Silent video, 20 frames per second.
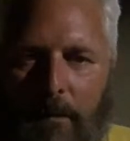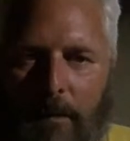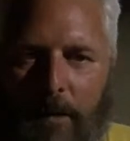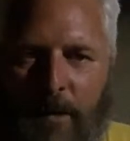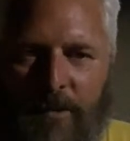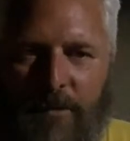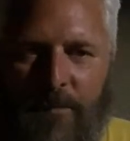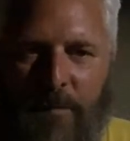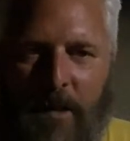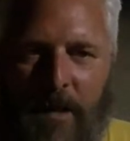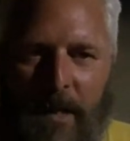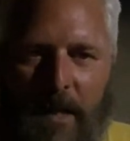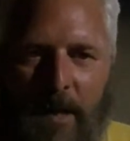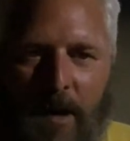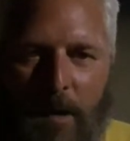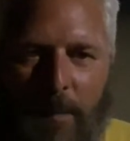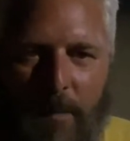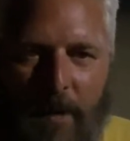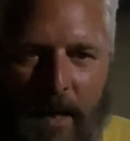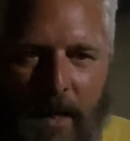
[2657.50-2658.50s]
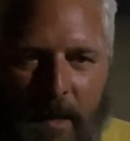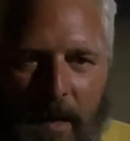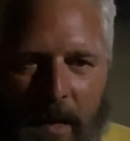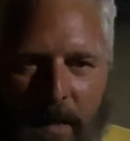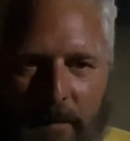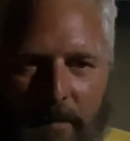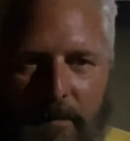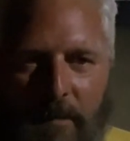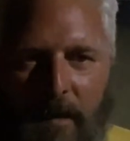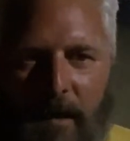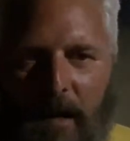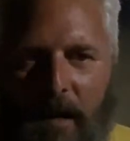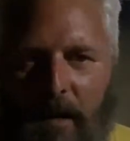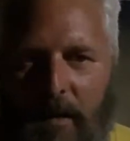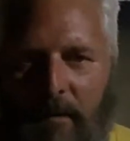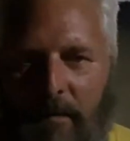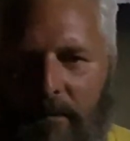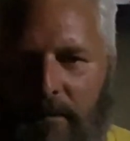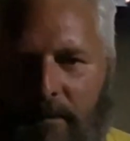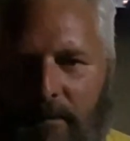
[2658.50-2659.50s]
There's really nobody that
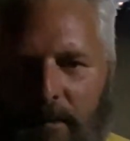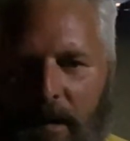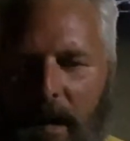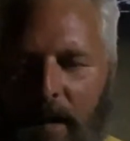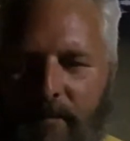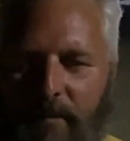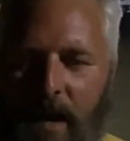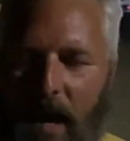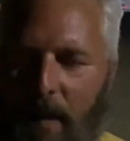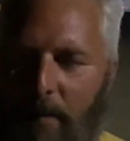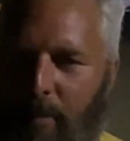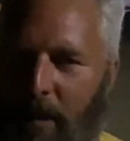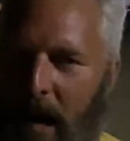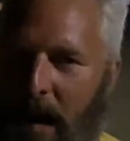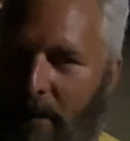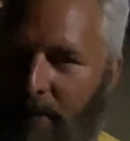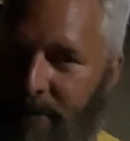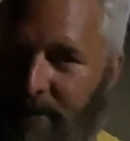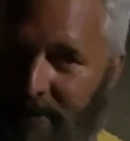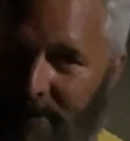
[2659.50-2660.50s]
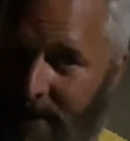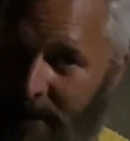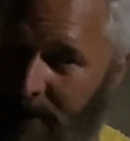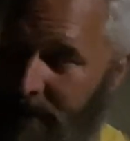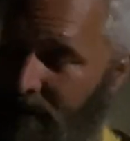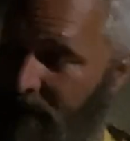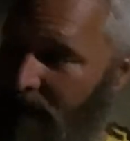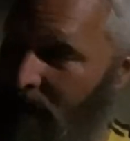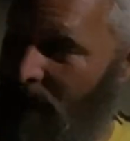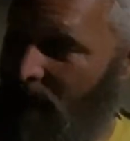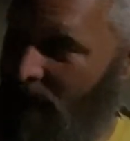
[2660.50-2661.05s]
I've got problems with, you